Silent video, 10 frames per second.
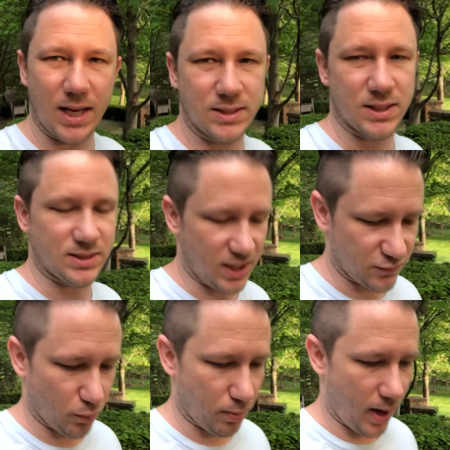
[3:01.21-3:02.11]
at a
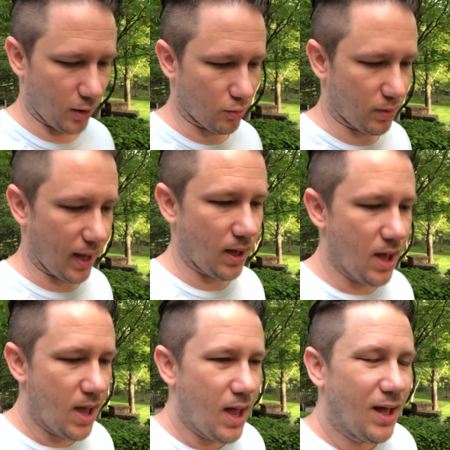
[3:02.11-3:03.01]
successful product, okay?
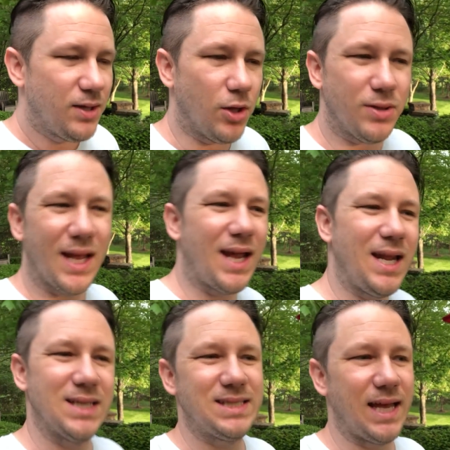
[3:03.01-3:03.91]
The other thing I
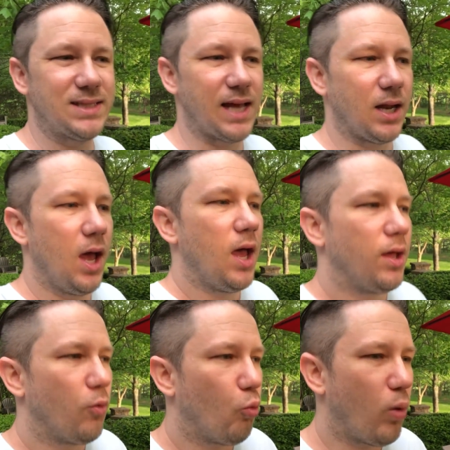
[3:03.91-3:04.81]
need to say is that
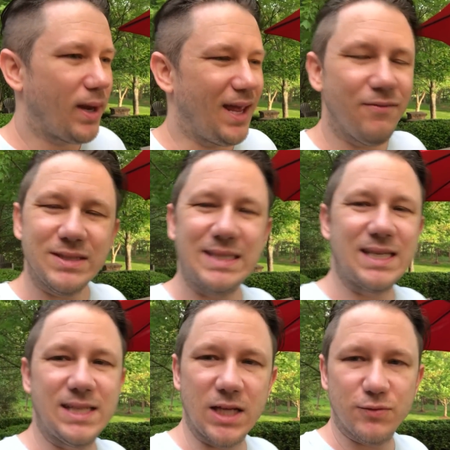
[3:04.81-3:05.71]
even
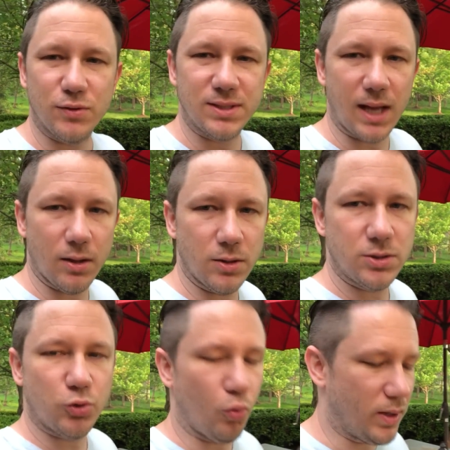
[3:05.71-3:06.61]
successful
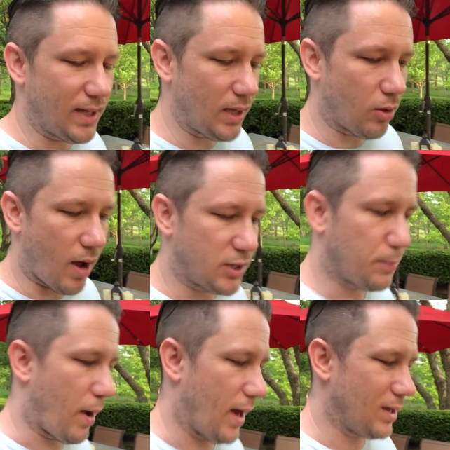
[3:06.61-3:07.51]
sellers, when they
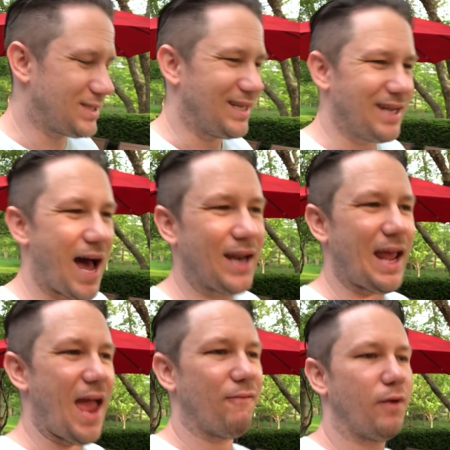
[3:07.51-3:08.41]
launch products, not
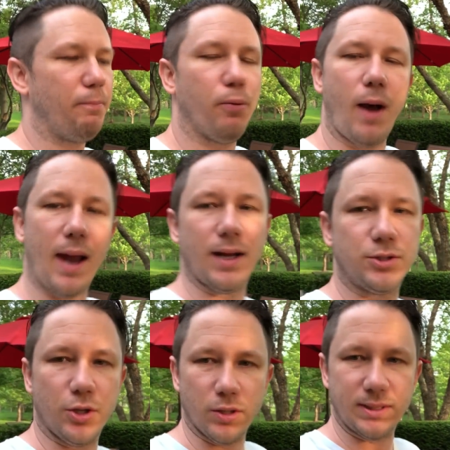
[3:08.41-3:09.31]
every
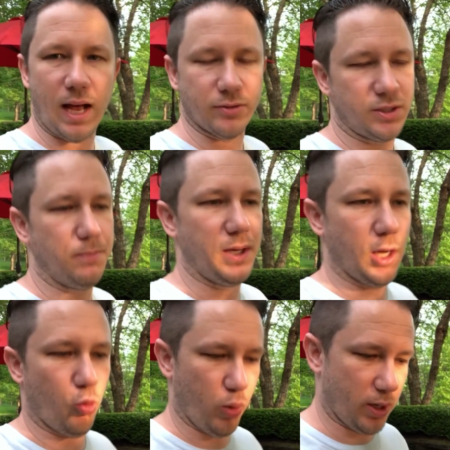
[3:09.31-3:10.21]
product turns out to
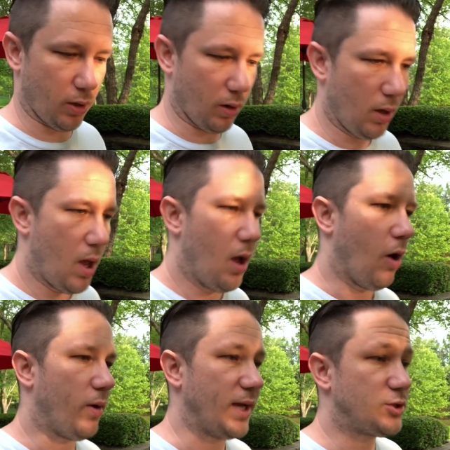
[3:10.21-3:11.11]
be a winner,
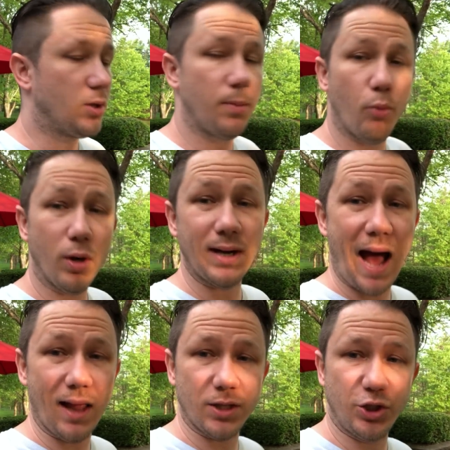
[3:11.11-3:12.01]
okay? So the more
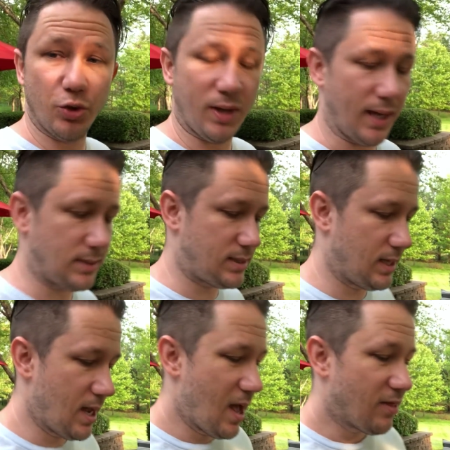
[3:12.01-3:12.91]
knowledge you get,
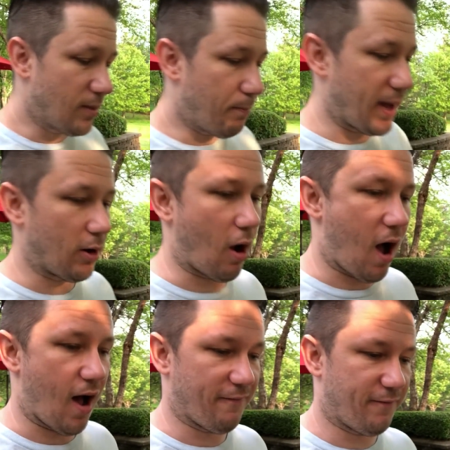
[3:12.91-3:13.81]
the better
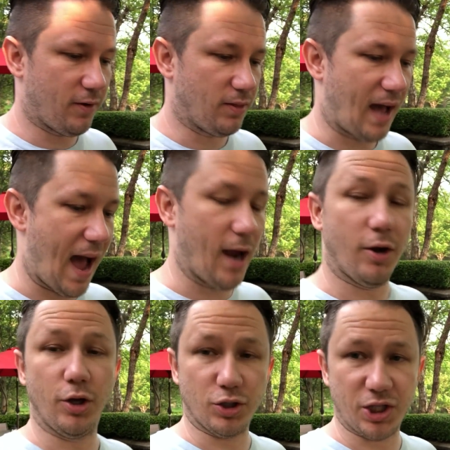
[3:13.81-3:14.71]
off, the
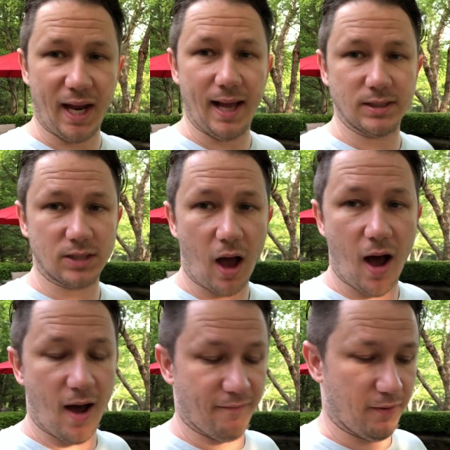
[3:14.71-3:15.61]
higher your chance
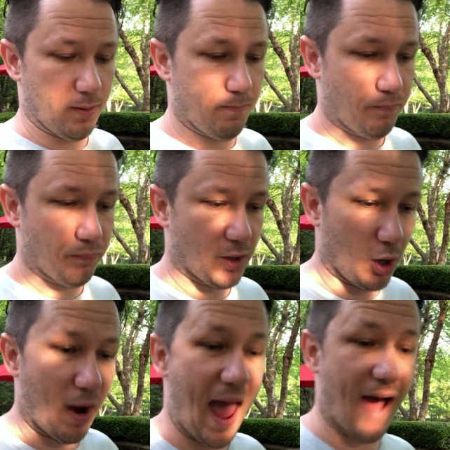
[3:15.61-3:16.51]
of,
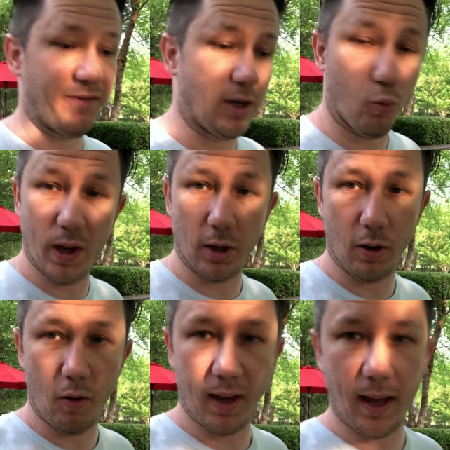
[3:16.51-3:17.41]
having a
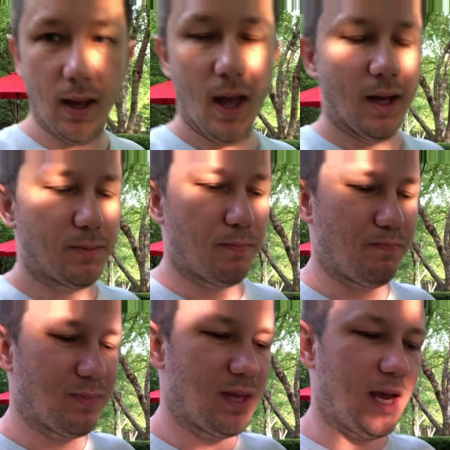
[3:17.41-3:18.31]
winner, okay?
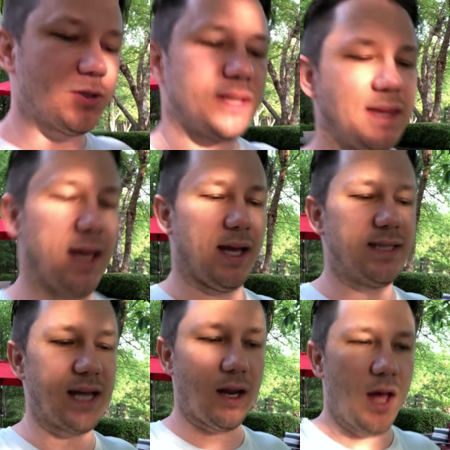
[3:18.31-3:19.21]
Here's the thing,
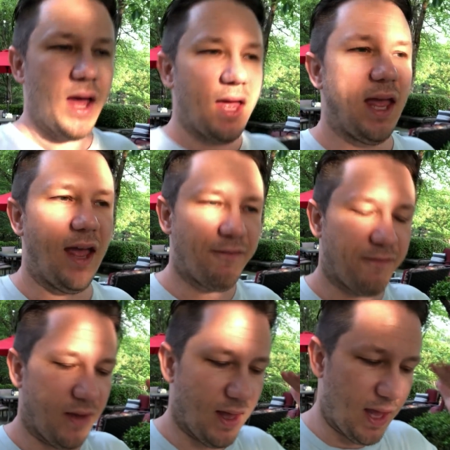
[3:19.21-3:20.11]
is that if
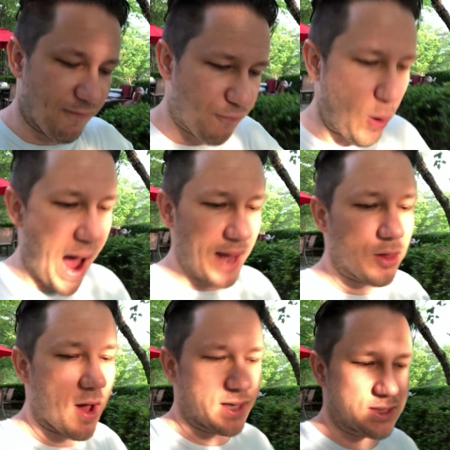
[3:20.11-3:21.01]
I
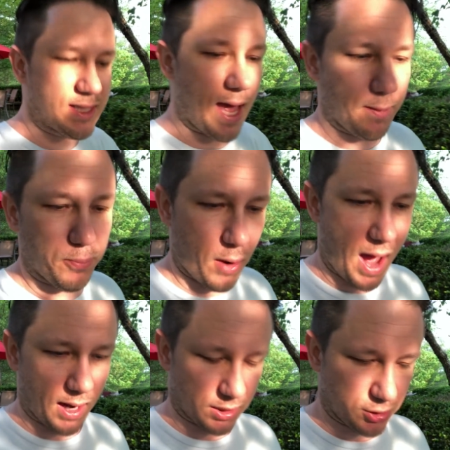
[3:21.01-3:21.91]
launch 10
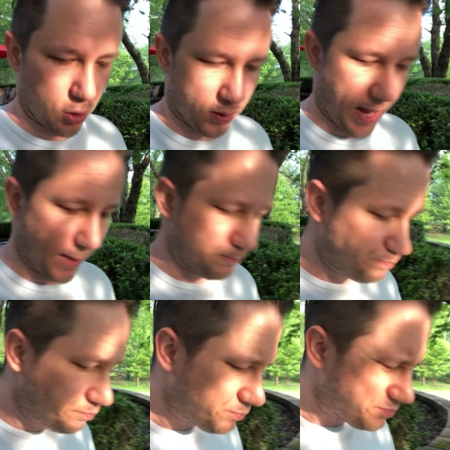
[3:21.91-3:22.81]
products, okay,
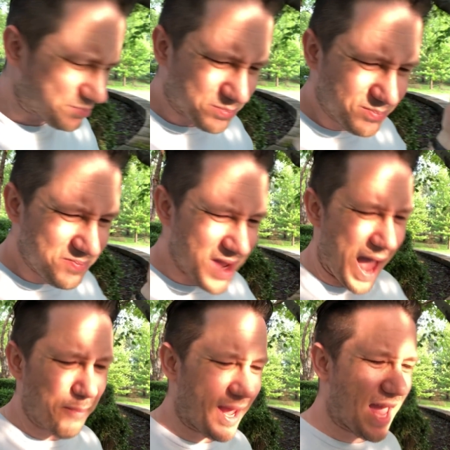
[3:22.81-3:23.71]

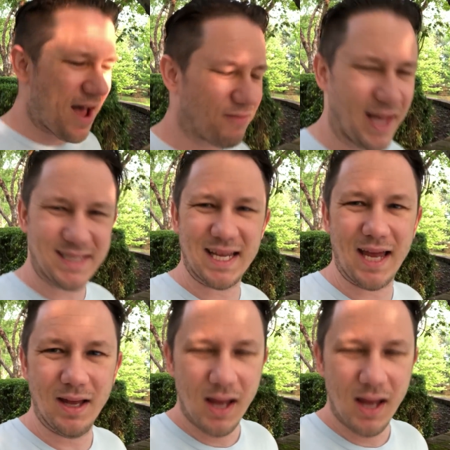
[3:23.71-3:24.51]
I may have, let's